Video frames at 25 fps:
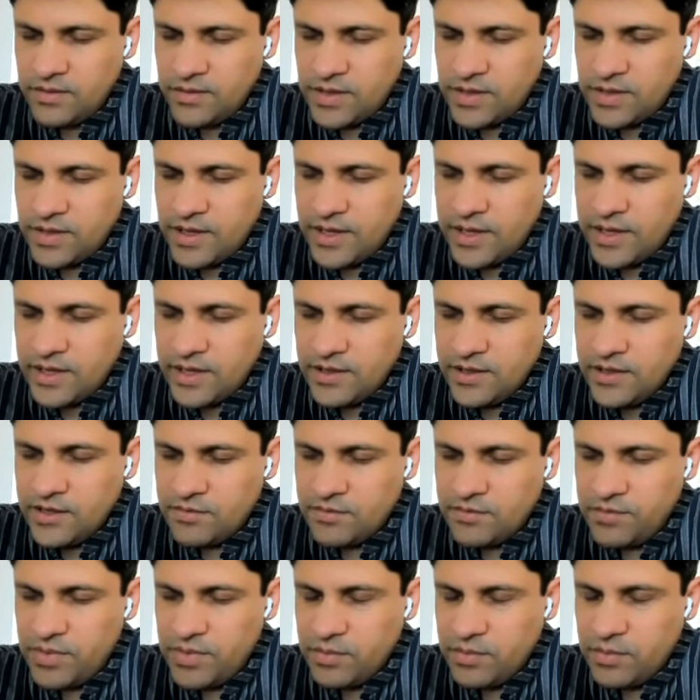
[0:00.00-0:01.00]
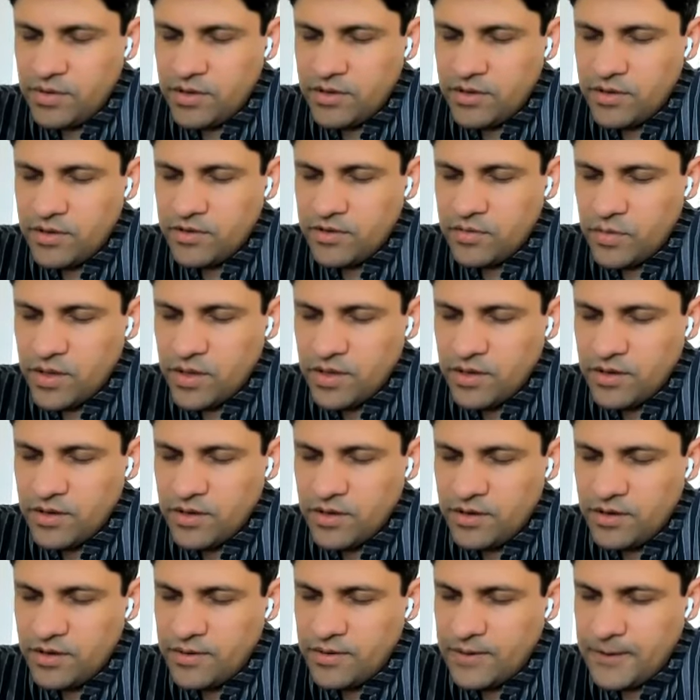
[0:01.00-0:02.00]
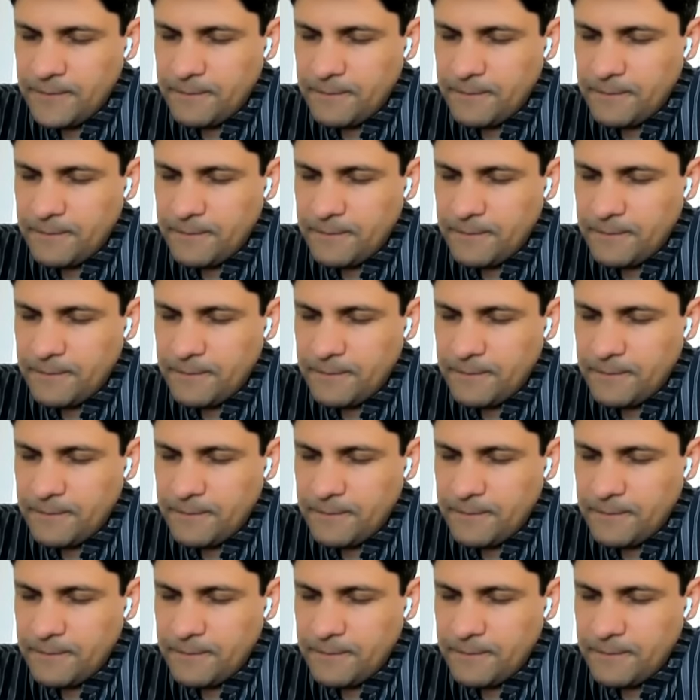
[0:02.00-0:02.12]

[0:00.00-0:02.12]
that the healthiest people in this world